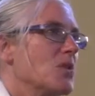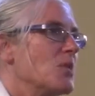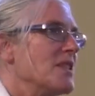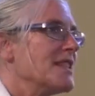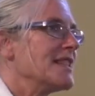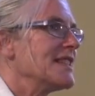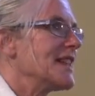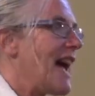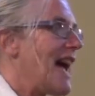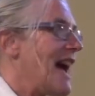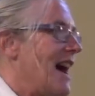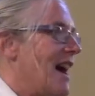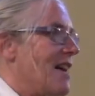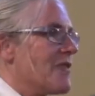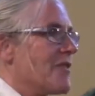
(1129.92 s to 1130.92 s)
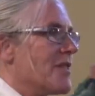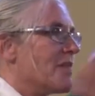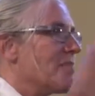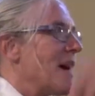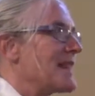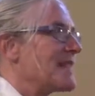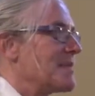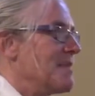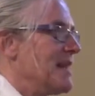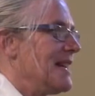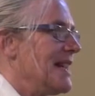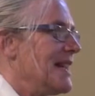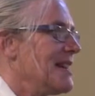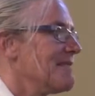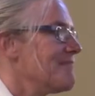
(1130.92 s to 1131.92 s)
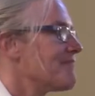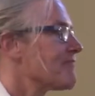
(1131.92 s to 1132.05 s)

we didn't have the mass media.